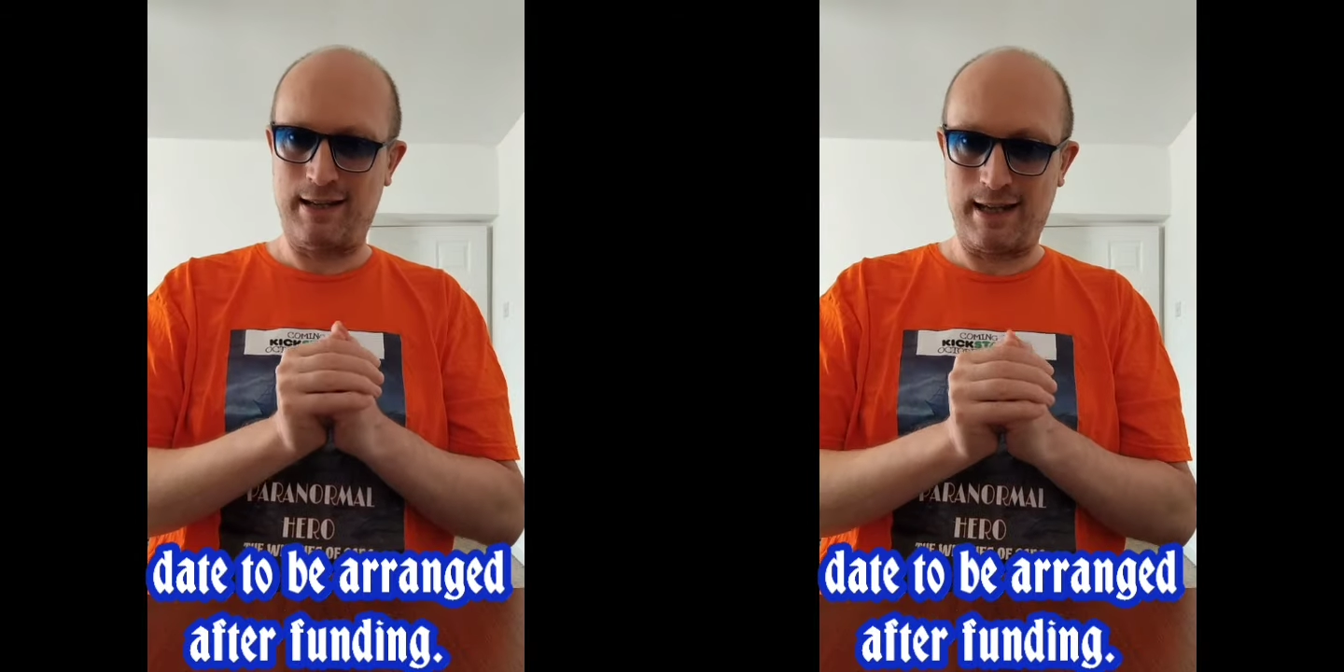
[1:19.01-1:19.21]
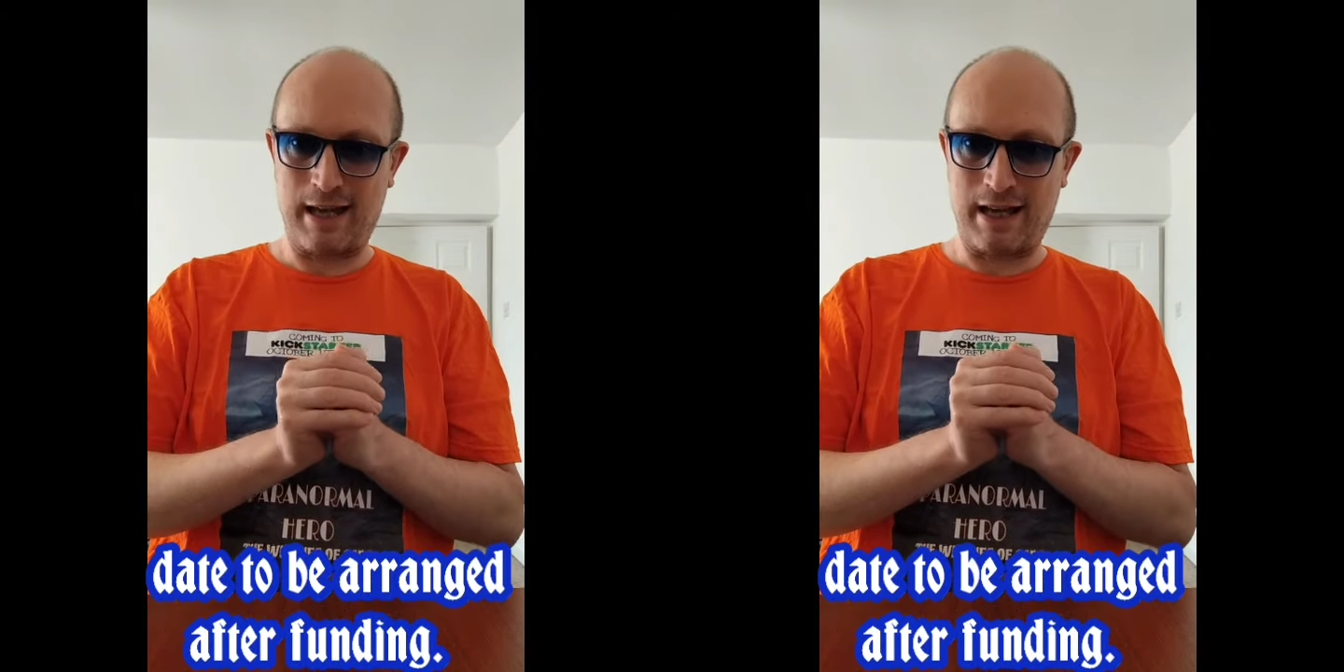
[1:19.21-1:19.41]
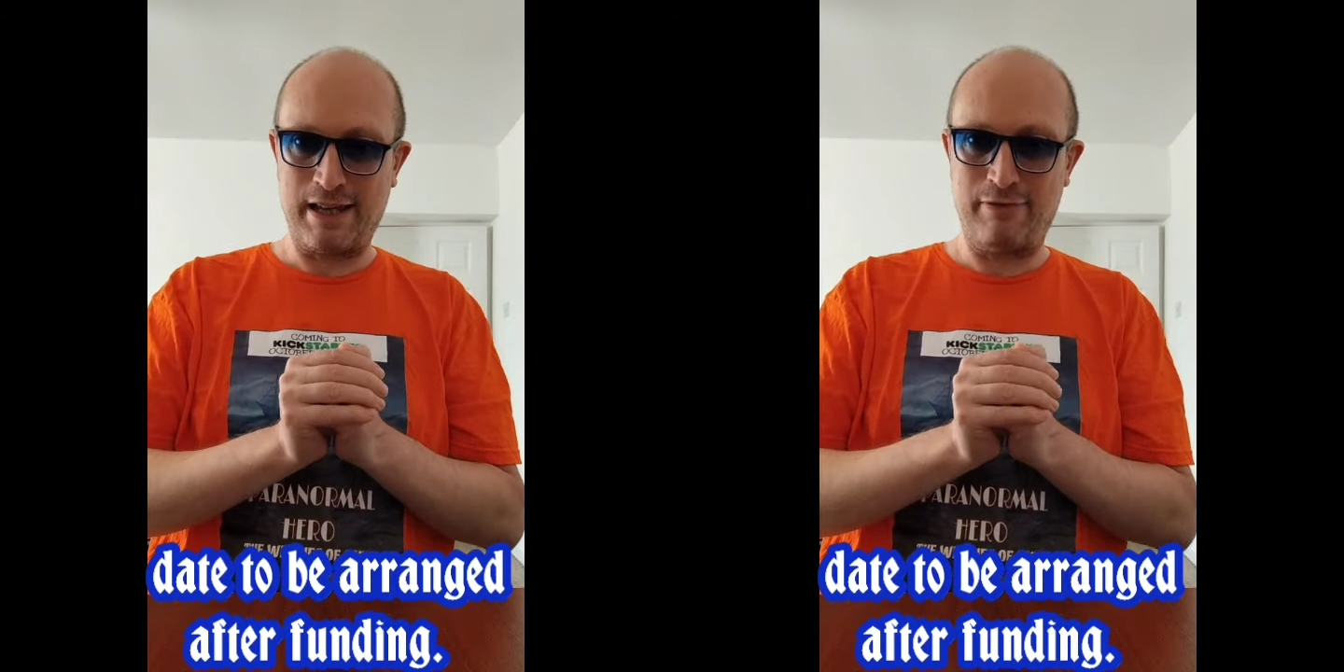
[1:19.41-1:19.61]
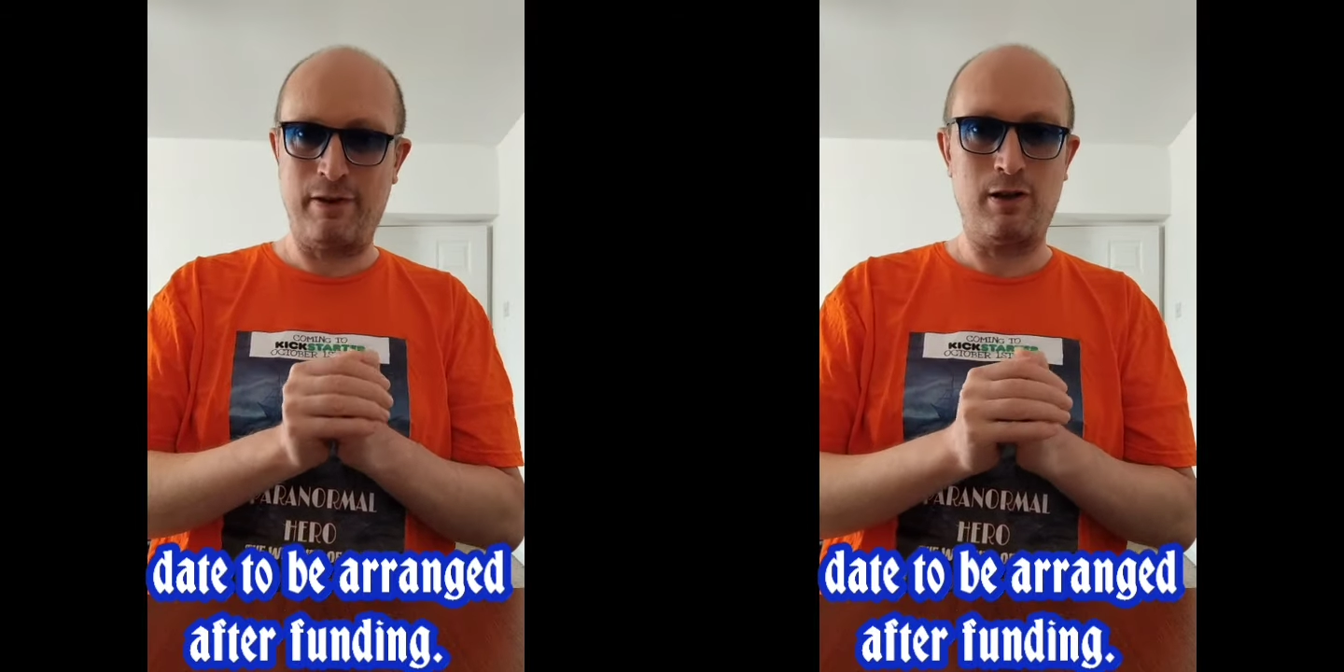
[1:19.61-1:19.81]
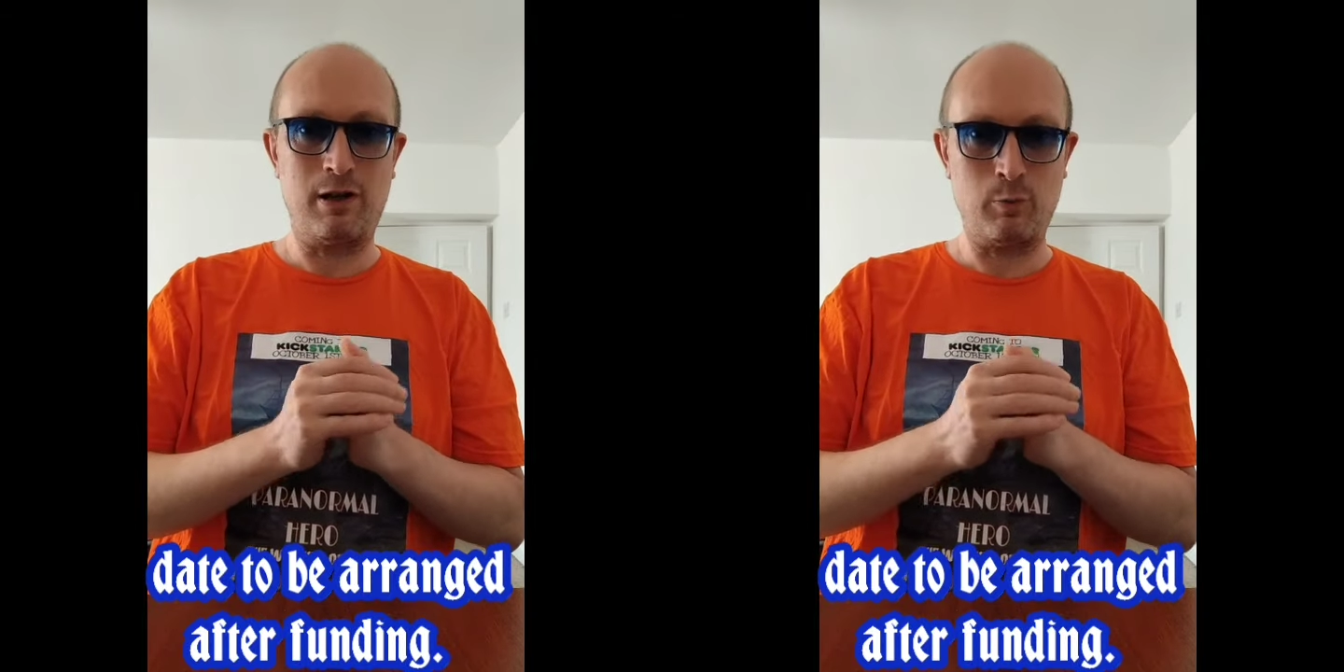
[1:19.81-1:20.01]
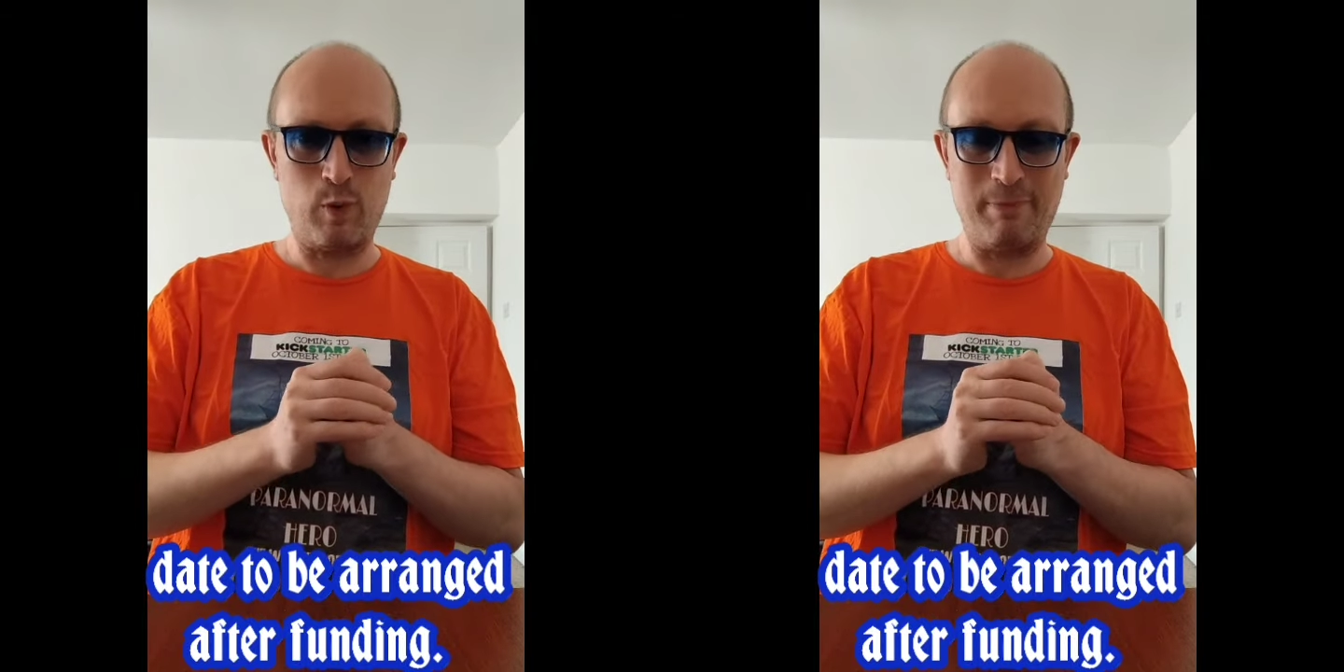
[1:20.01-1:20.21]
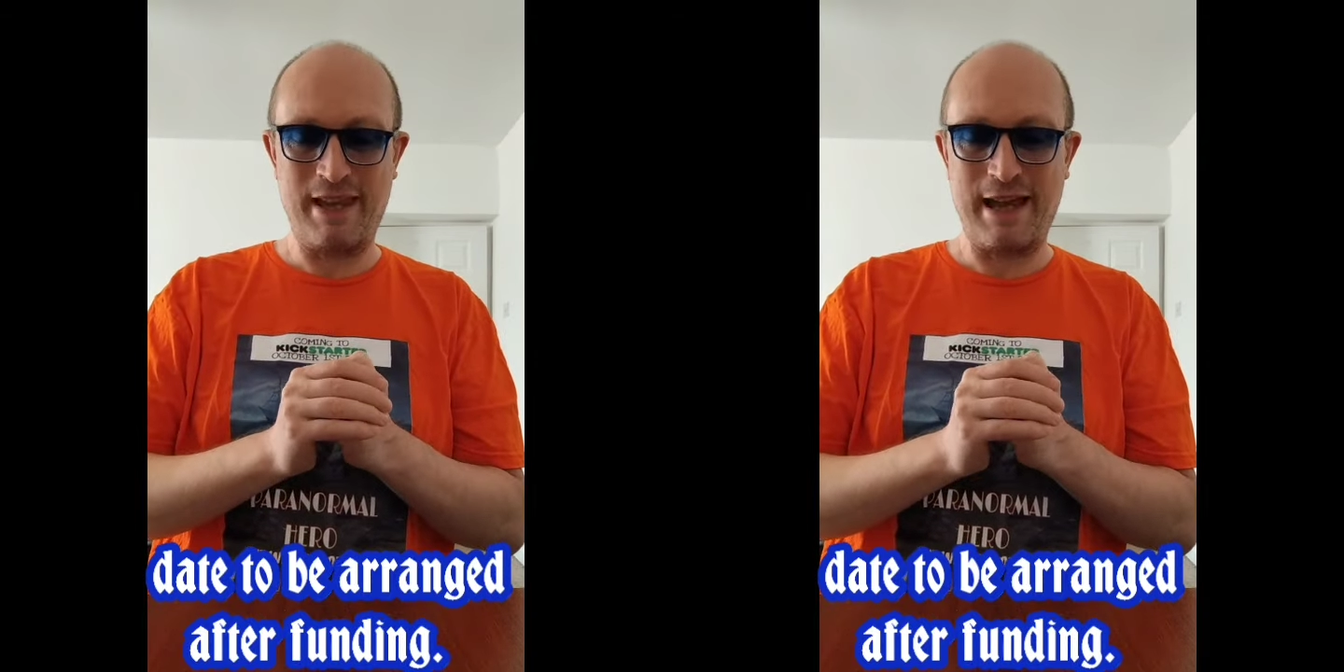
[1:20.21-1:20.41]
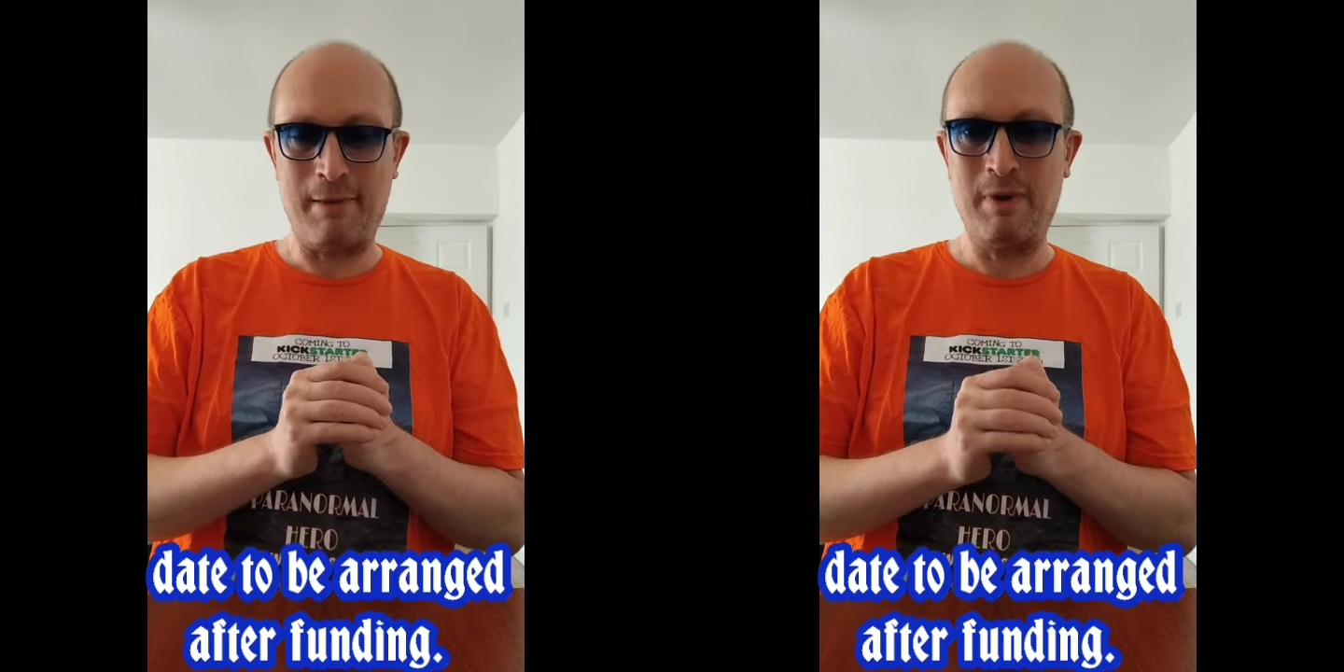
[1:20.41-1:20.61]
live on
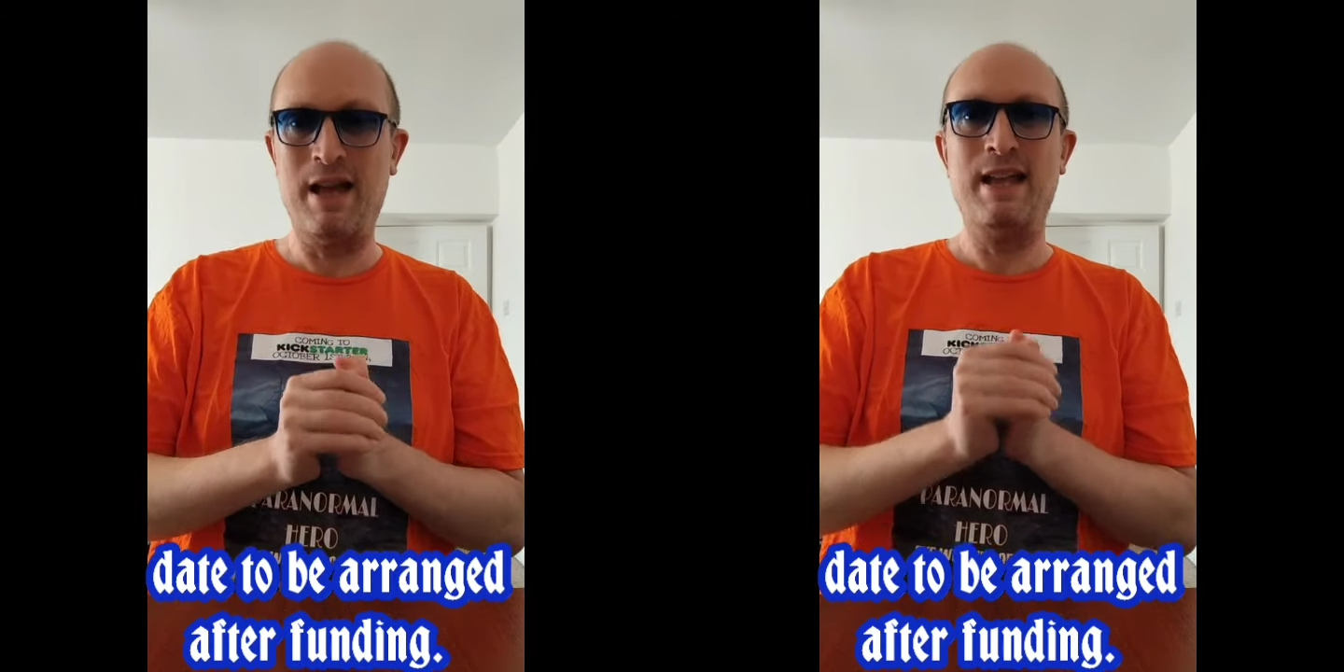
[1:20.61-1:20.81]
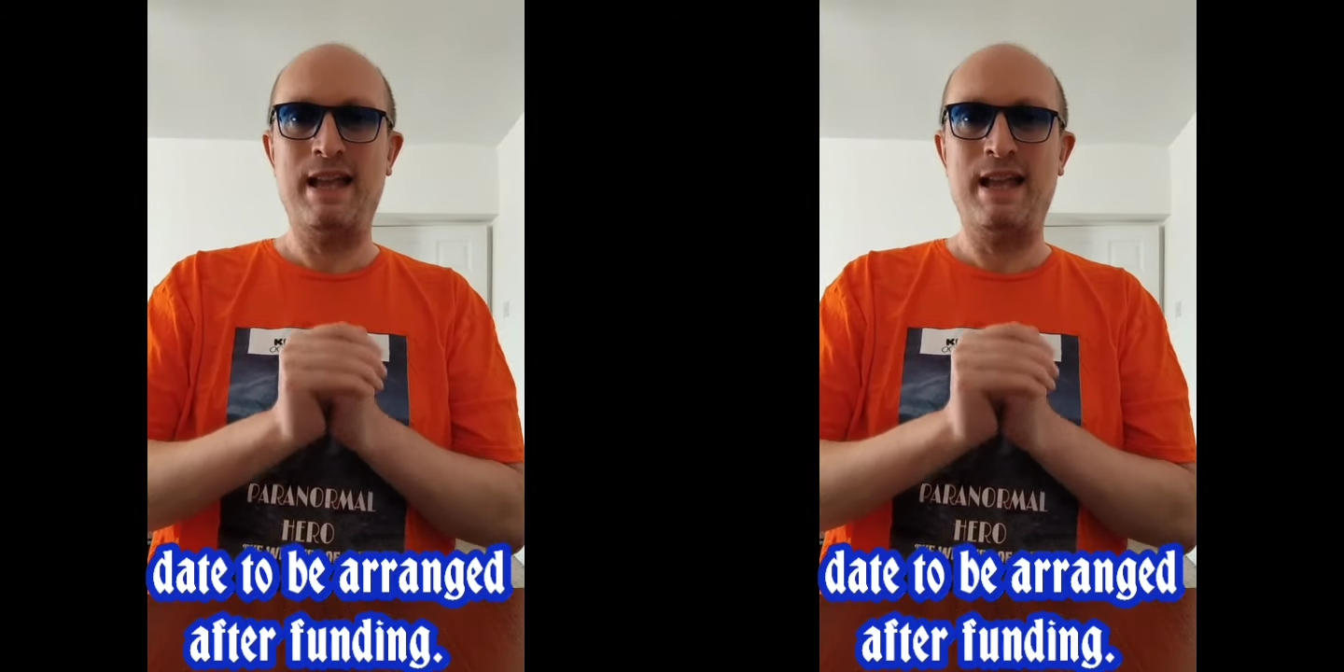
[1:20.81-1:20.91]
webcam.